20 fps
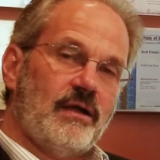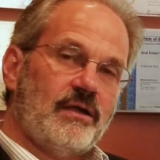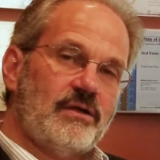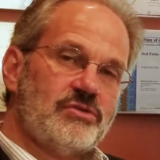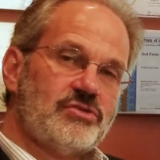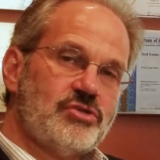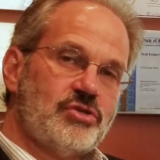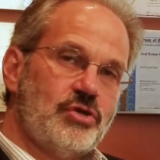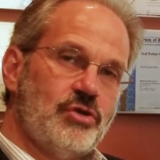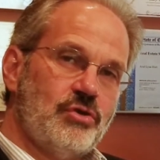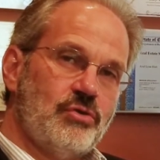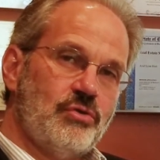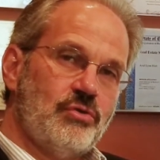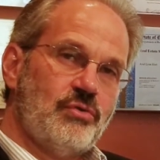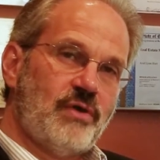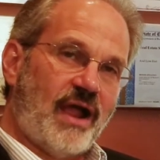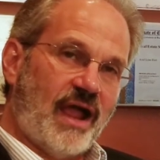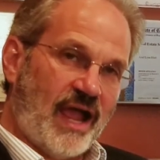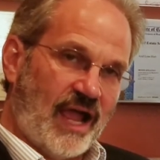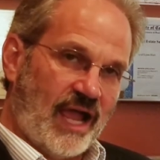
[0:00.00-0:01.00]

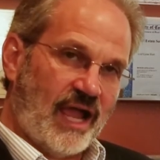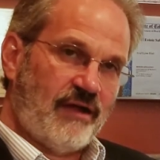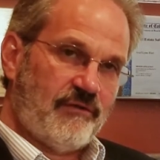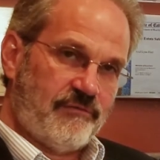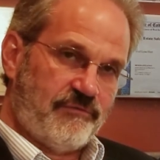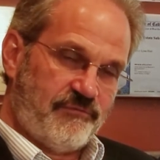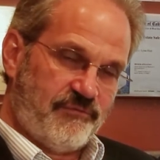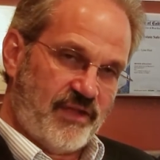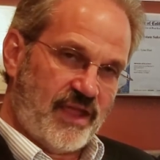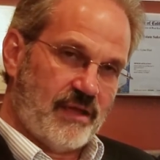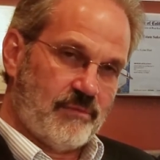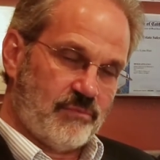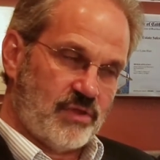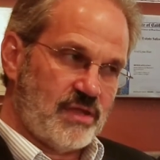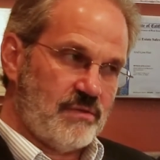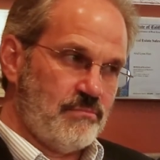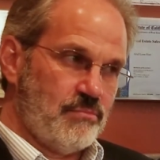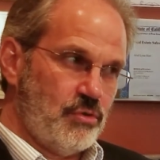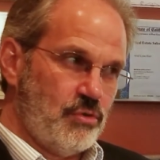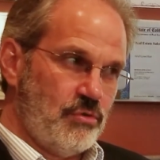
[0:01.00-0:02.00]
to have
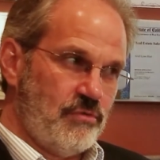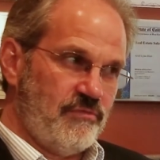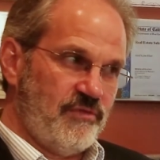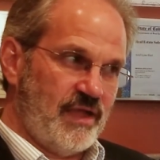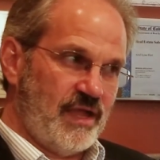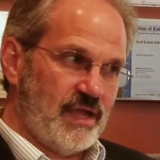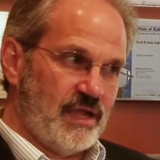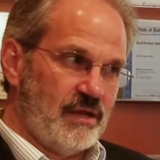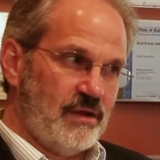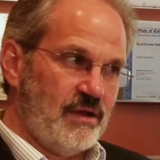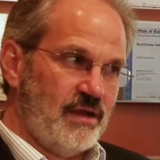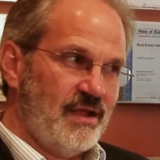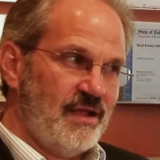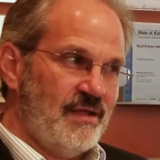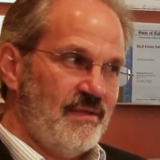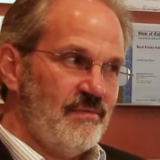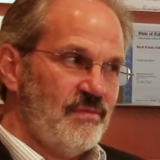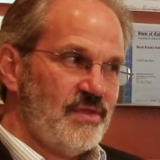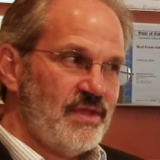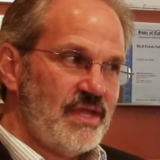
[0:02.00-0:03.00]
family move in
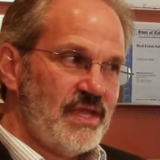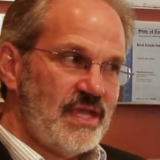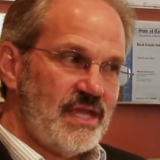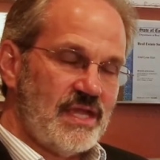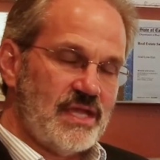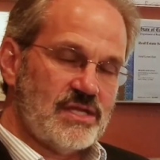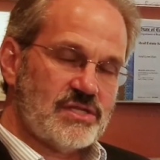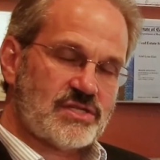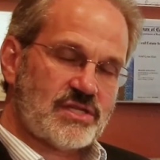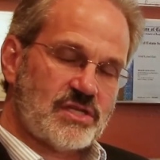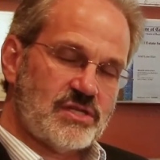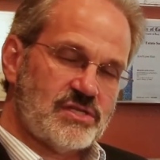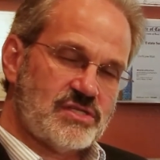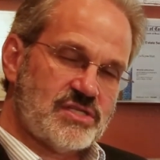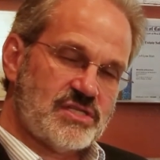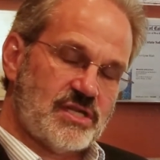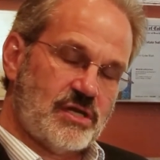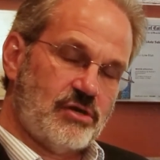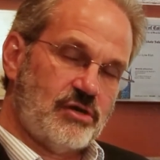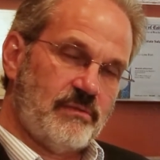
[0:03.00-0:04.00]
is
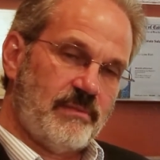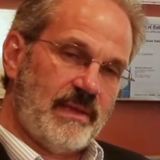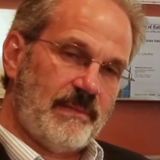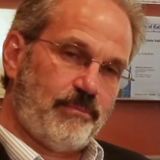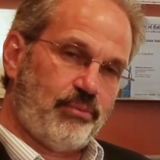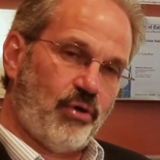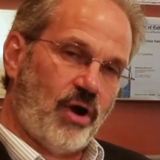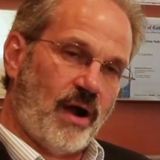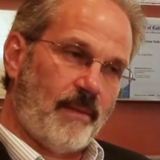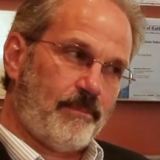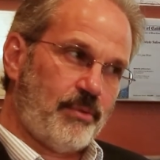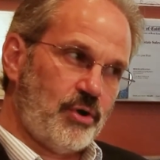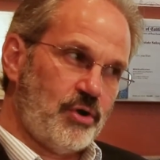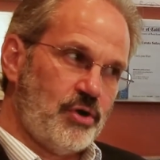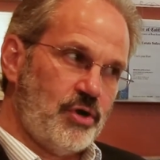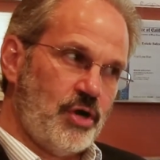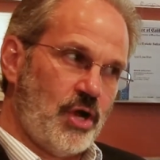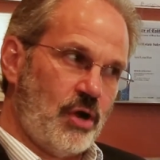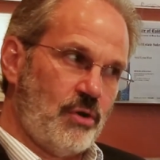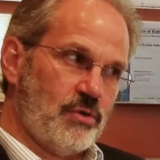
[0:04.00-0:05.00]
considered to be proper
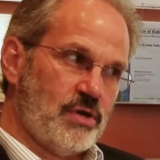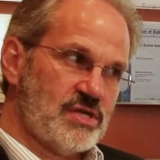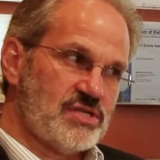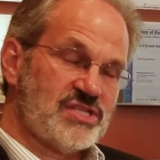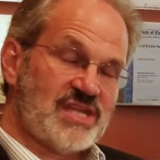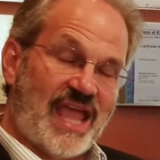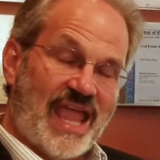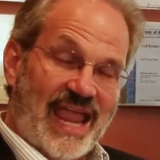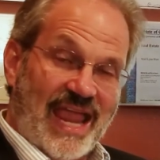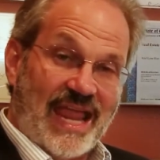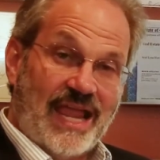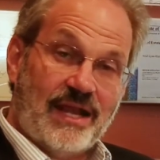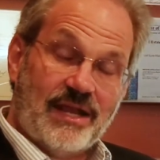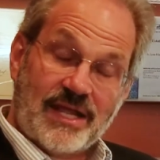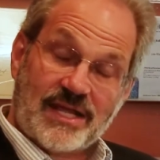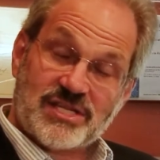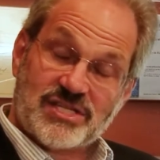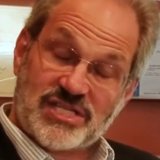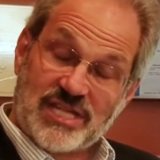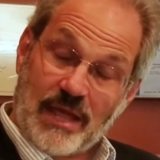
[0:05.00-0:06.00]
notice and
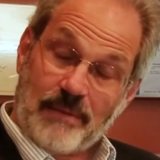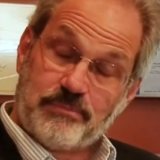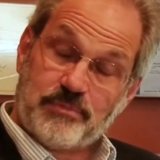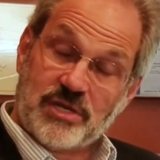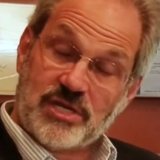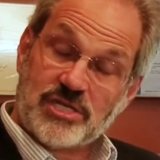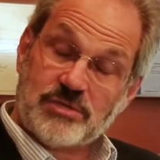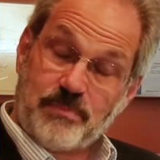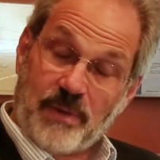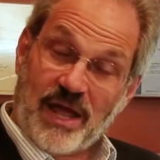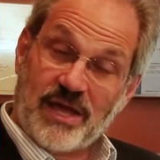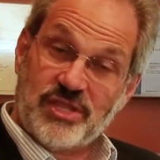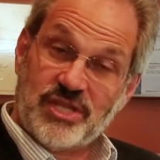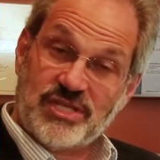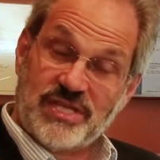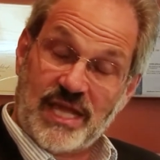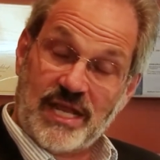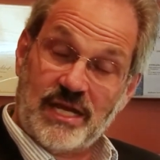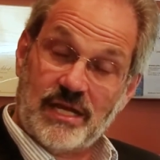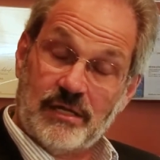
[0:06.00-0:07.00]
acceptance by the
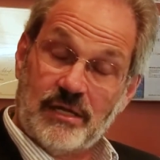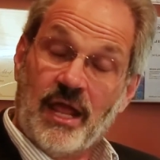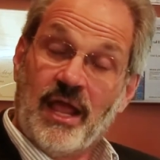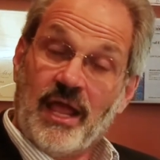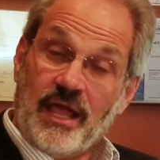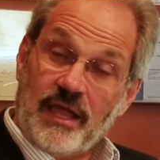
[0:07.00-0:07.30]
tenant.